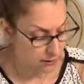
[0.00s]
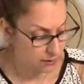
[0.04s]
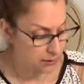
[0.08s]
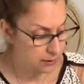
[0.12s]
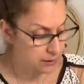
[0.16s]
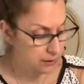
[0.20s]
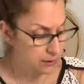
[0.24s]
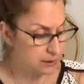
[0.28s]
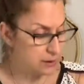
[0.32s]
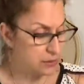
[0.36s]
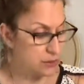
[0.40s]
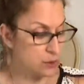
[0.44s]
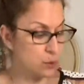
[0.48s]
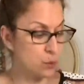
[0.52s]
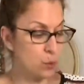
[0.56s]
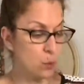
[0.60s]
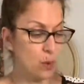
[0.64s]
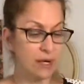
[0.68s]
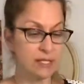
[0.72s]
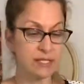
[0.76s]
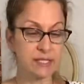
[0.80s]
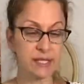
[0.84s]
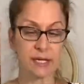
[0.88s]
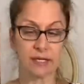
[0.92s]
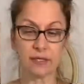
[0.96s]
This is one
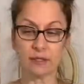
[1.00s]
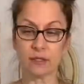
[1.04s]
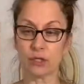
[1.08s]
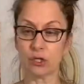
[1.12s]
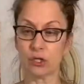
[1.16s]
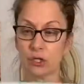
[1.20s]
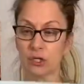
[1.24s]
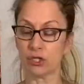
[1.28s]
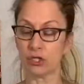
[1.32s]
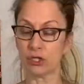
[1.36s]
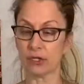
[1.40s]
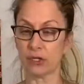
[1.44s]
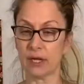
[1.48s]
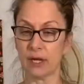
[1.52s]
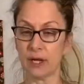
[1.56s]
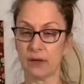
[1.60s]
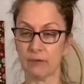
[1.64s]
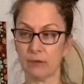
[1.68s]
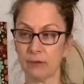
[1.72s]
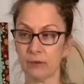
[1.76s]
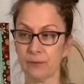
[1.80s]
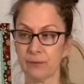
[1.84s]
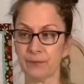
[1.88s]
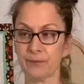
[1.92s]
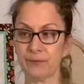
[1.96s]
side of the cushion
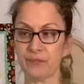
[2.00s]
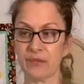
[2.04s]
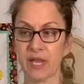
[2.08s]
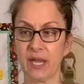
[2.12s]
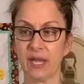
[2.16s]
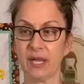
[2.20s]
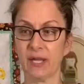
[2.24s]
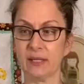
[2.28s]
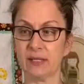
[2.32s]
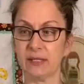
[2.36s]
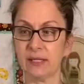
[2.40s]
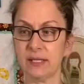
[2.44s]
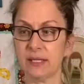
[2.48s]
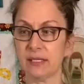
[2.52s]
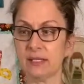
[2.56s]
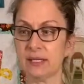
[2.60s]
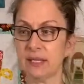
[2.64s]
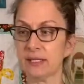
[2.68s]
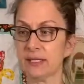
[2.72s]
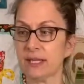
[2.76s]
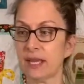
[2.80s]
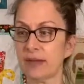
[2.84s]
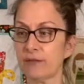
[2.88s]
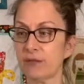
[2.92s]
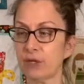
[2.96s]
cover, and it does
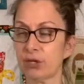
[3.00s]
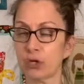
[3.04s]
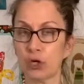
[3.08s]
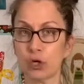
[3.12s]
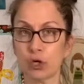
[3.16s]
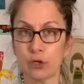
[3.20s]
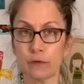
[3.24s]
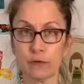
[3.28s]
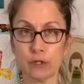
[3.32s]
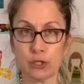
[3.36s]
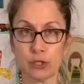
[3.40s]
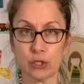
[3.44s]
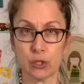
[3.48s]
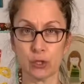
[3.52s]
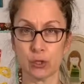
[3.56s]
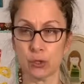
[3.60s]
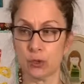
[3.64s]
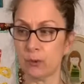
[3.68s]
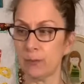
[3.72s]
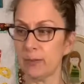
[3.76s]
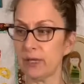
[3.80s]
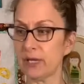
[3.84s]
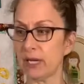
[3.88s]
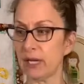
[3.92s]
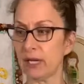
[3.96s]
have the curves too
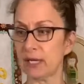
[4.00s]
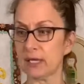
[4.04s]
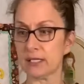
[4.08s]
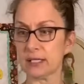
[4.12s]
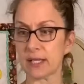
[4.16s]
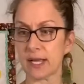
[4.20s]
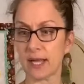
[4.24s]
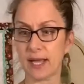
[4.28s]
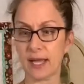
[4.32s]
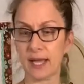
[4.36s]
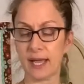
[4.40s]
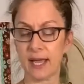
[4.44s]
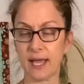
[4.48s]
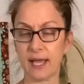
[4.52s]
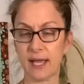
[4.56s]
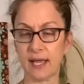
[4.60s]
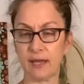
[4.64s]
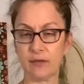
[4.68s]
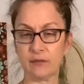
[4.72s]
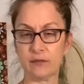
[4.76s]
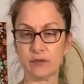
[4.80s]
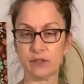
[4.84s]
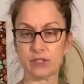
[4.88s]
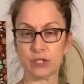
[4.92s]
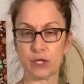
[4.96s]
because I
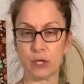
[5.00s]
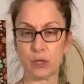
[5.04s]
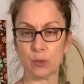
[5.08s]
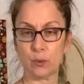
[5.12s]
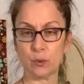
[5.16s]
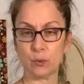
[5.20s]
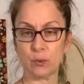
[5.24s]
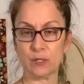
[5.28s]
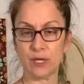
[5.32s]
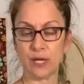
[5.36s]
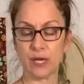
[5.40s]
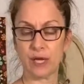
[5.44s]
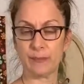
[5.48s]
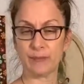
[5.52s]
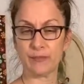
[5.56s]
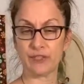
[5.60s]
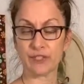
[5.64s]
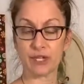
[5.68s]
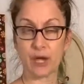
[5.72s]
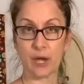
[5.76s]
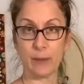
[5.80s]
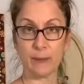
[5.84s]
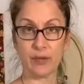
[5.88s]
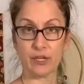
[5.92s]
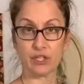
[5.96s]
have sewn the
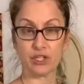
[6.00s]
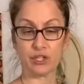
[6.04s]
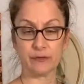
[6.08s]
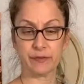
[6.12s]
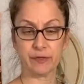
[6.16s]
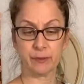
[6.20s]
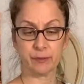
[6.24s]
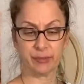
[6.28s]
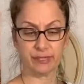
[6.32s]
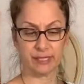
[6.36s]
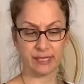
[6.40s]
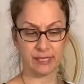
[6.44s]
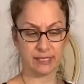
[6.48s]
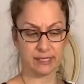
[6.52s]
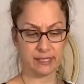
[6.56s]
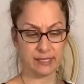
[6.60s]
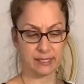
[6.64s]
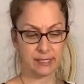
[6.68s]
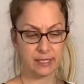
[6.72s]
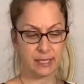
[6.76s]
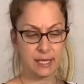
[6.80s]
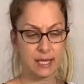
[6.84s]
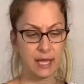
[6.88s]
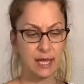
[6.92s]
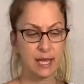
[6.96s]
top edge of the pleats.
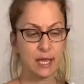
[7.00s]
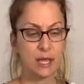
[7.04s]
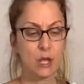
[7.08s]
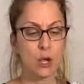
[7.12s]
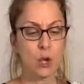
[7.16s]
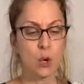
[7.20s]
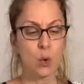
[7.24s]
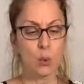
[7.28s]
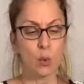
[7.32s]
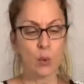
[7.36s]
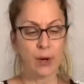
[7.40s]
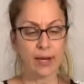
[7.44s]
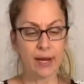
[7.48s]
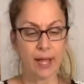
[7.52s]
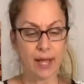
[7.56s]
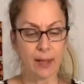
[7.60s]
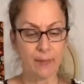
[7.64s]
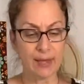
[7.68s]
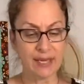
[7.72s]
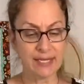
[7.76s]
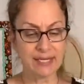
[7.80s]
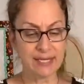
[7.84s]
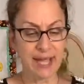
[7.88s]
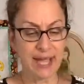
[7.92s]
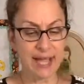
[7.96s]
When I'm
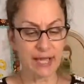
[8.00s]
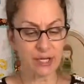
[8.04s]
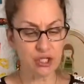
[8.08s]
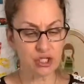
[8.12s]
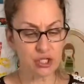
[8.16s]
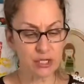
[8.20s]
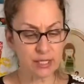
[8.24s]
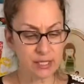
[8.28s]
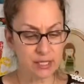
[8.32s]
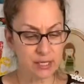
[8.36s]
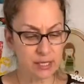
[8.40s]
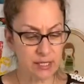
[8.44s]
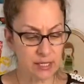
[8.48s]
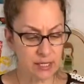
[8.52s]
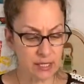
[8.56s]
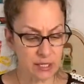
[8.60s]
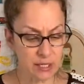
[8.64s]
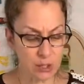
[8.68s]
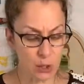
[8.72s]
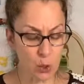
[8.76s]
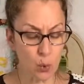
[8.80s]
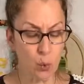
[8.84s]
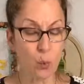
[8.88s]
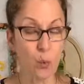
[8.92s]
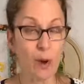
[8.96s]
attaching the
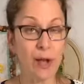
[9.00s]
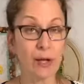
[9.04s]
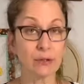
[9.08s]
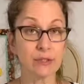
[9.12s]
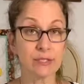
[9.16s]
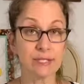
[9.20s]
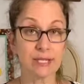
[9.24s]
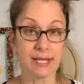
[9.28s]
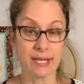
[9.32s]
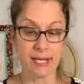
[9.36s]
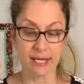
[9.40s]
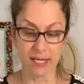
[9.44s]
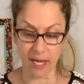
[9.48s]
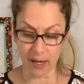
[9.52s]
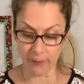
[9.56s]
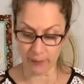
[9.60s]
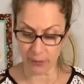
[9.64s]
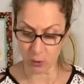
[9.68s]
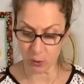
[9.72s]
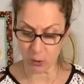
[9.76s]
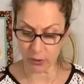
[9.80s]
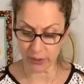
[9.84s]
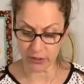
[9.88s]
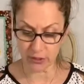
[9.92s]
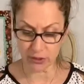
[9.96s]
welting, I'm
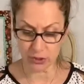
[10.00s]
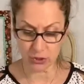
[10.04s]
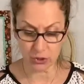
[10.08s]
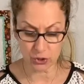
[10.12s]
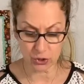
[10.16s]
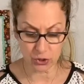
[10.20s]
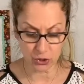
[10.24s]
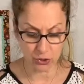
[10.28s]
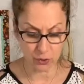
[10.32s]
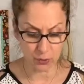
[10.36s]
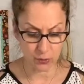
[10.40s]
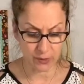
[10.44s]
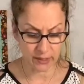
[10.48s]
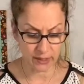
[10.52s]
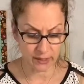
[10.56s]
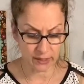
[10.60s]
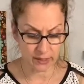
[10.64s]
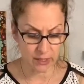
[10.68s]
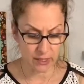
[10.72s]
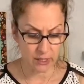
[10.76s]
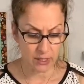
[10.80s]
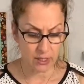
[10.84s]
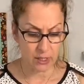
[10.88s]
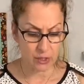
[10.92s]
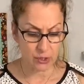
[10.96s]
going to do it
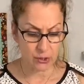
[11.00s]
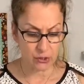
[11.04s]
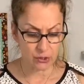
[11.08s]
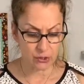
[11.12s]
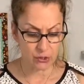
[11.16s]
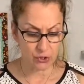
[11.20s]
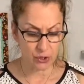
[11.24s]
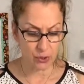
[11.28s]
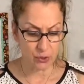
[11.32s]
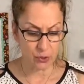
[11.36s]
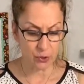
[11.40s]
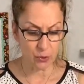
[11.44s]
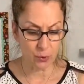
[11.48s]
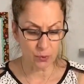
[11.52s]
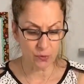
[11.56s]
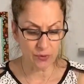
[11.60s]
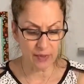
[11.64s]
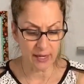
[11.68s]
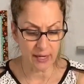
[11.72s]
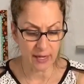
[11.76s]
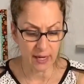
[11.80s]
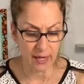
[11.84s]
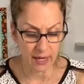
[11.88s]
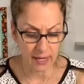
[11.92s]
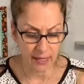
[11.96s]
so that
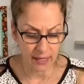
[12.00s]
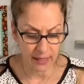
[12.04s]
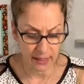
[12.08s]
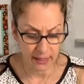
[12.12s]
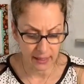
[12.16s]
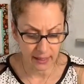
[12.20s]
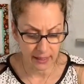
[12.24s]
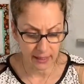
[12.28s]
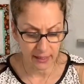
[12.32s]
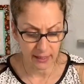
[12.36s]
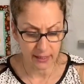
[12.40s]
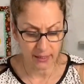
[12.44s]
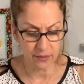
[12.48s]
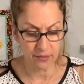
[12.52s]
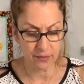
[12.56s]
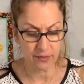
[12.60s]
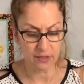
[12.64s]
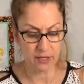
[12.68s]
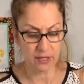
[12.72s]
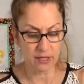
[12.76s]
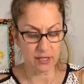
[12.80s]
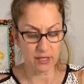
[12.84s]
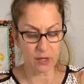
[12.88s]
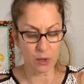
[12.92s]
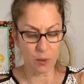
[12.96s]

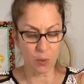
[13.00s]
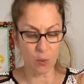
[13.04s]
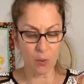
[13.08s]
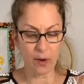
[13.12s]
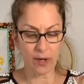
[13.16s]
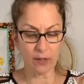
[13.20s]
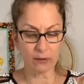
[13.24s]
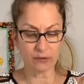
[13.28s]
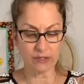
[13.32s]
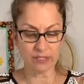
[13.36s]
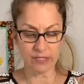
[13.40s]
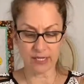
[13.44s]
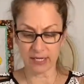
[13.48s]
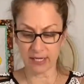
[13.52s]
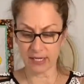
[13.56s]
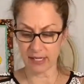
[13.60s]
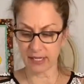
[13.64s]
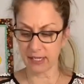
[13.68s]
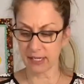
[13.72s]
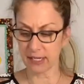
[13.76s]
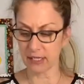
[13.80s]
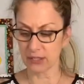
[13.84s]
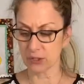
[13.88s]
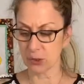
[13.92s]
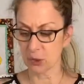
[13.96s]
the welting
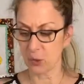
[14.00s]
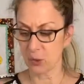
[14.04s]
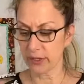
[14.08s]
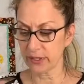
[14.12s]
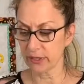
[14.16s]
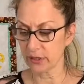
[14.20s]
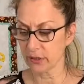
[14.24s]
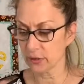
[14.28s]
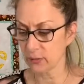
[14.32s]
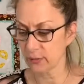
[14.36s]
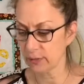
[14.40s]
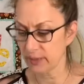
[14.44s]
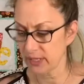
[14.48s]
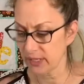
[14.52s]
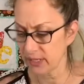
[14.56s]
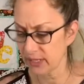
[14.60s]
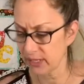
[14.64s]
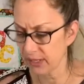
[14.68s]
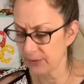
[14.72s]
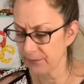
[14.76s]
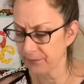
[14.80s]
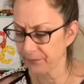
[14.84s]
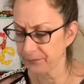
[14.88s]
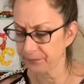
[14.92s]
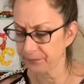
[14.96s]
is going to be